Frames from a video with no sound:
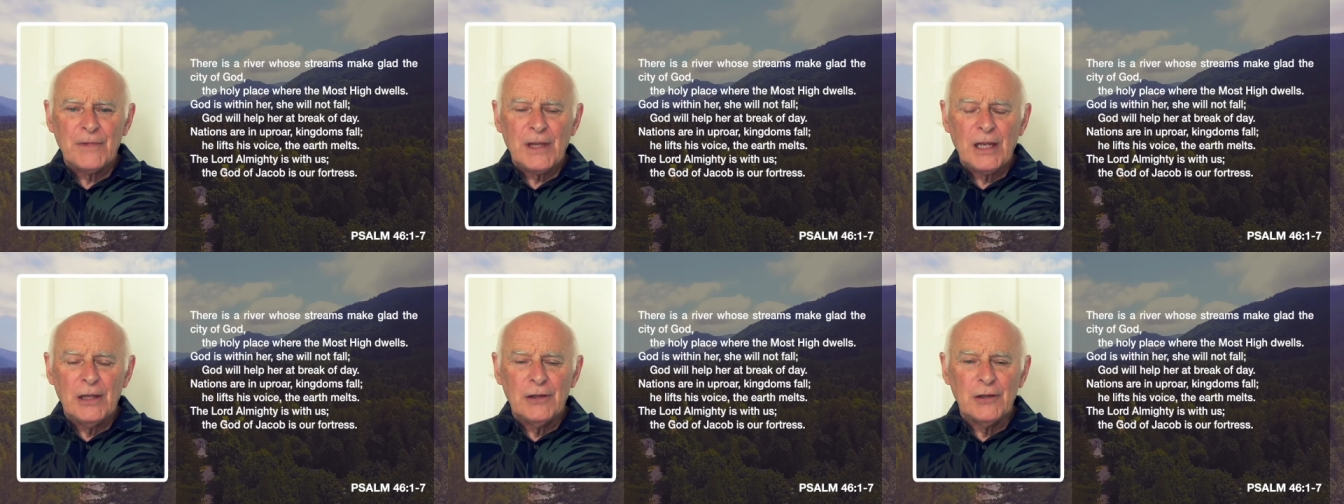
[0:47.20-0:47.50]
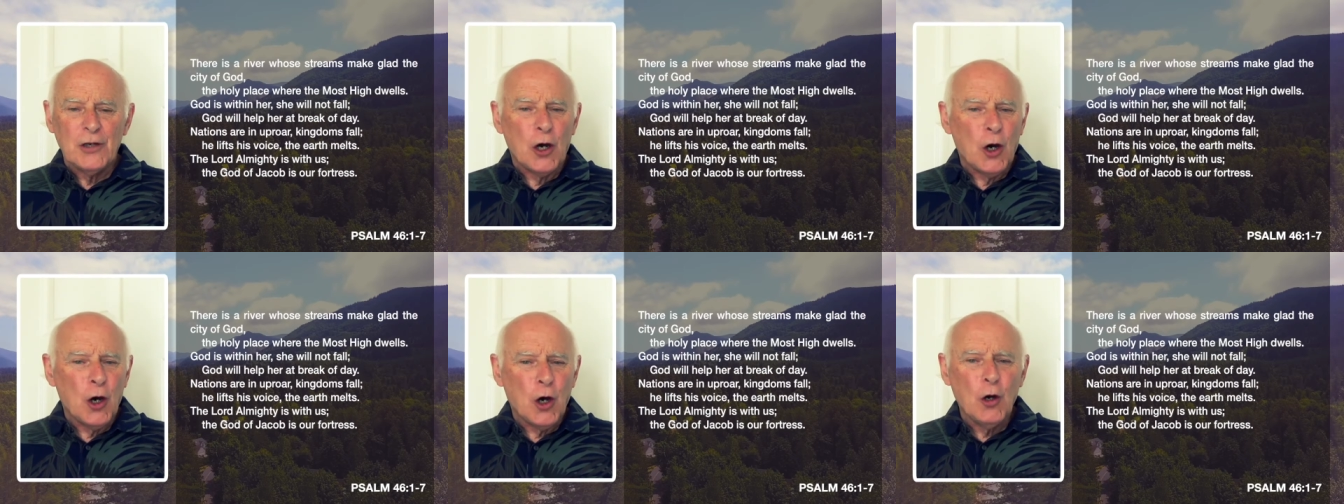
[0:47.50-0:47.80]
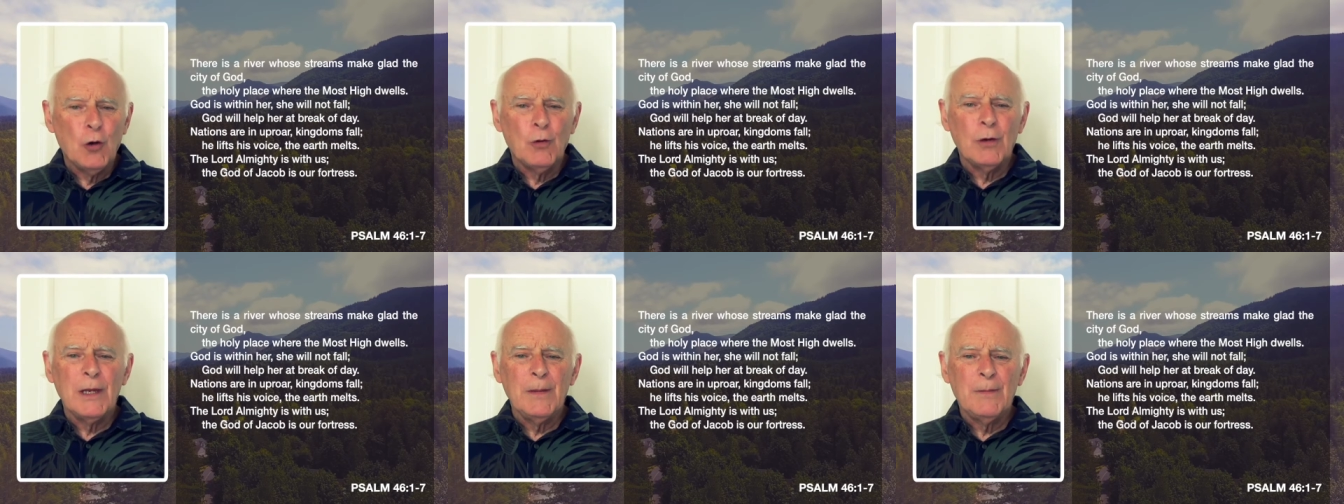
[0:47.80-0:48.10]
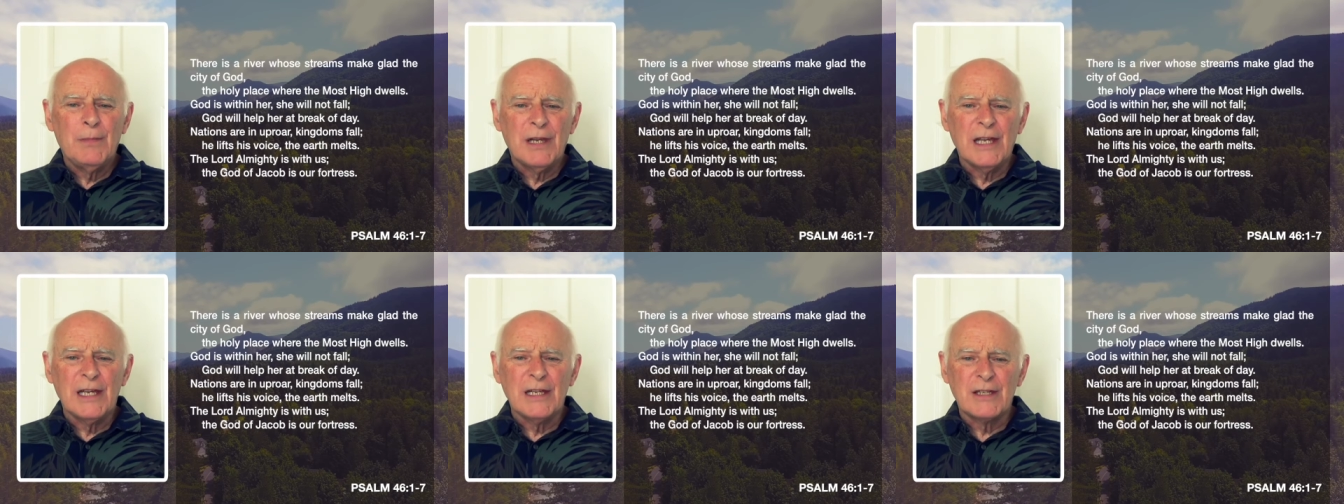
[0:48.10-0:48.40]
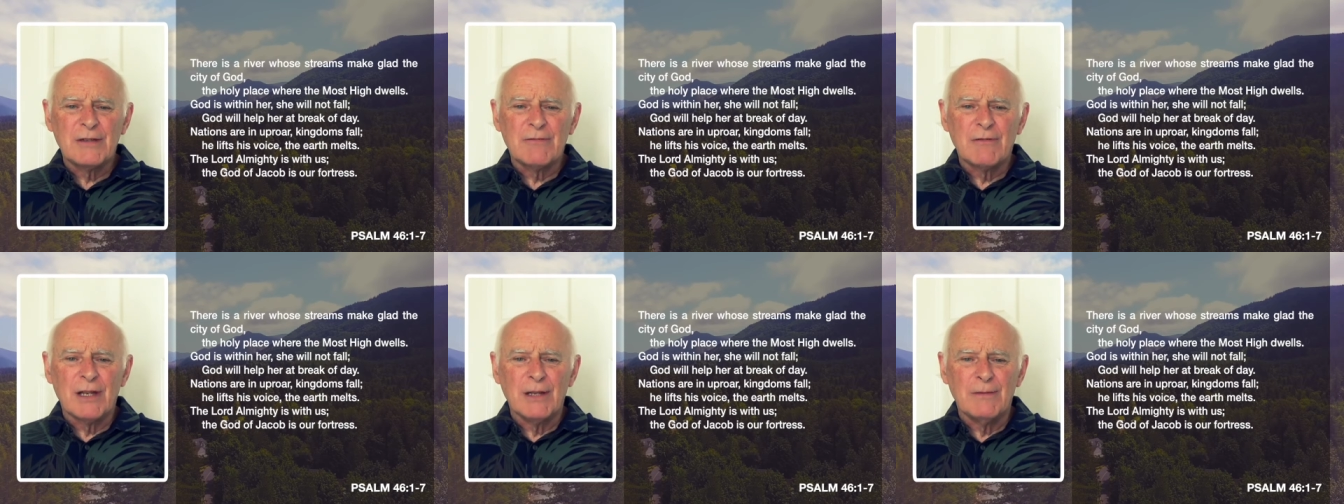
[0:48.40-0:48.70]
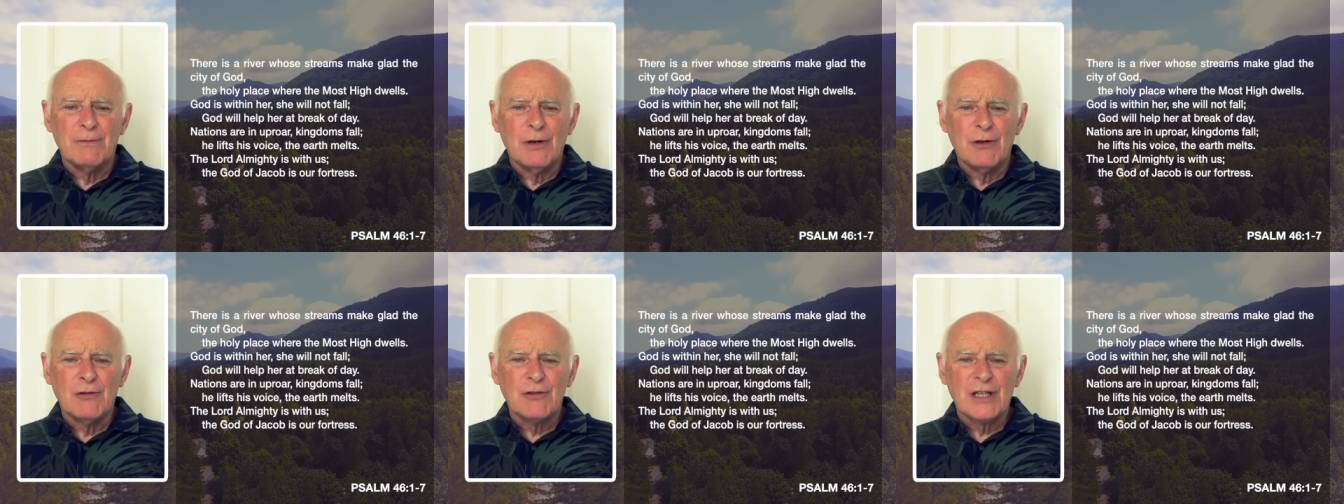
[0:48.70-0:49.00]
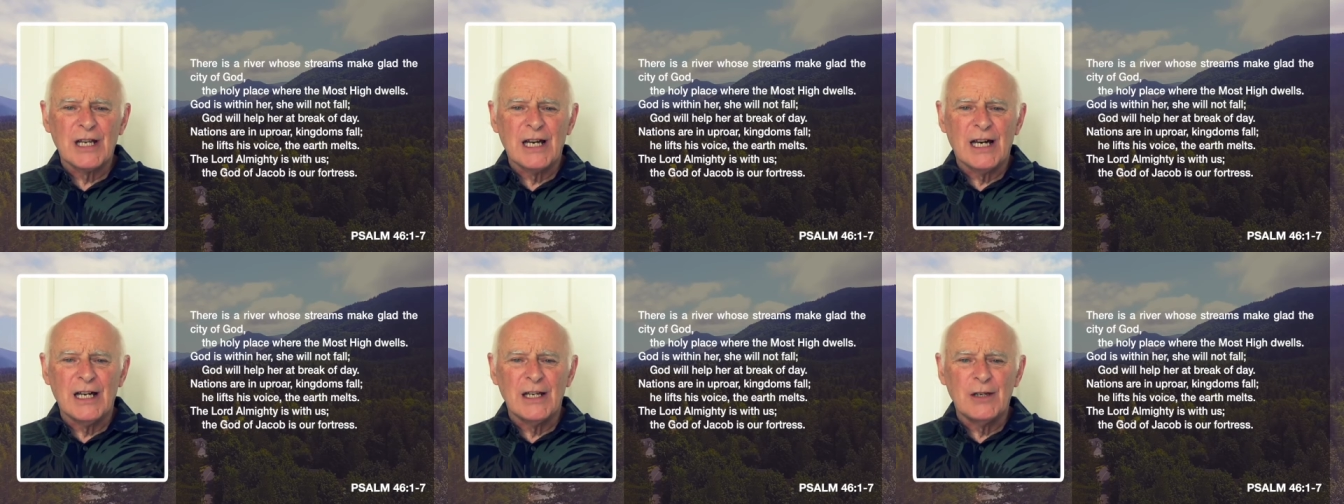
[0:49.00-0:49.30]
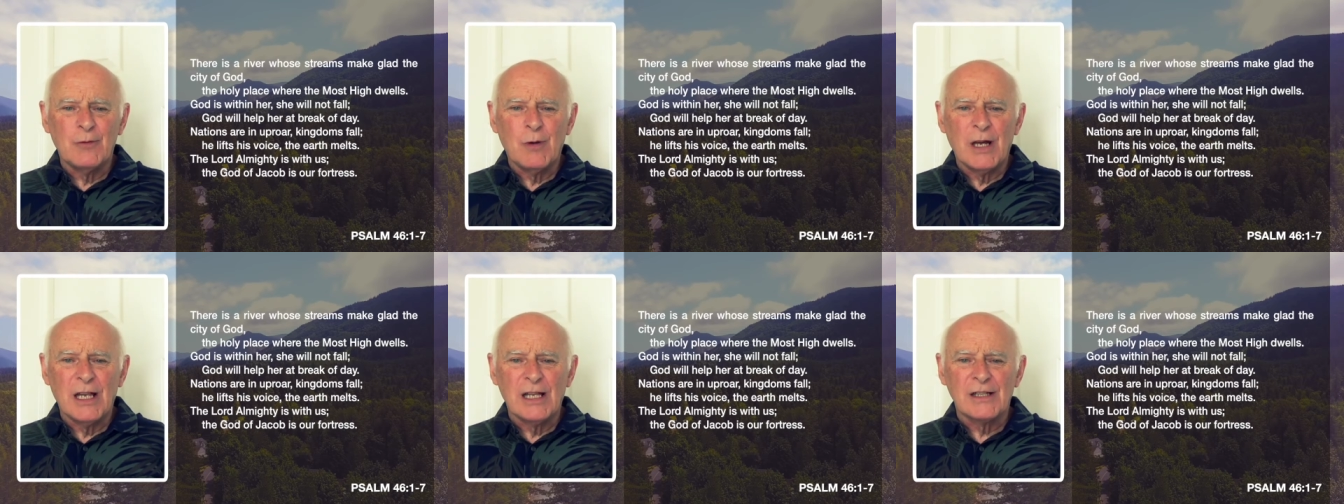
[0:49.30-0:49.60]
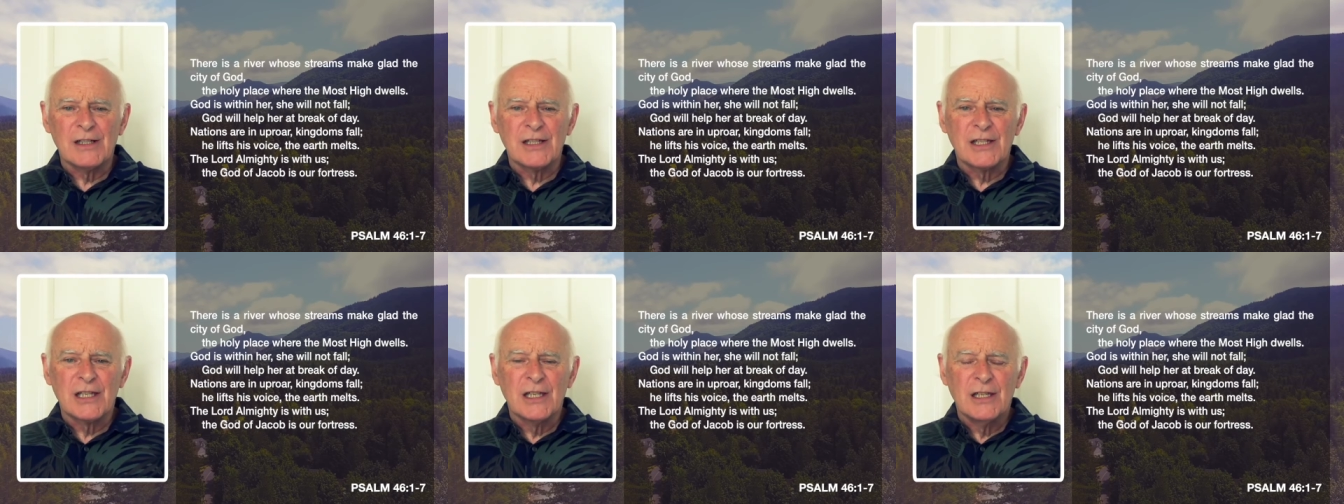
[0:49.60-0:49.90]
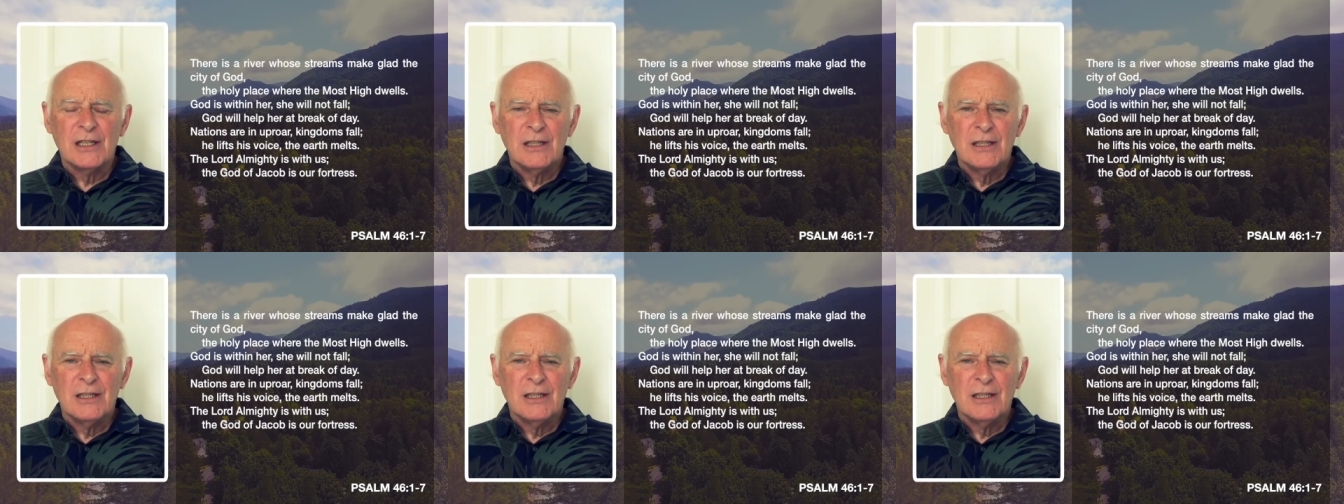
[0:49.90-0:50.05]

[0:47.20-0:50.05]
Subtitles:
the holy place where the Most High dwells.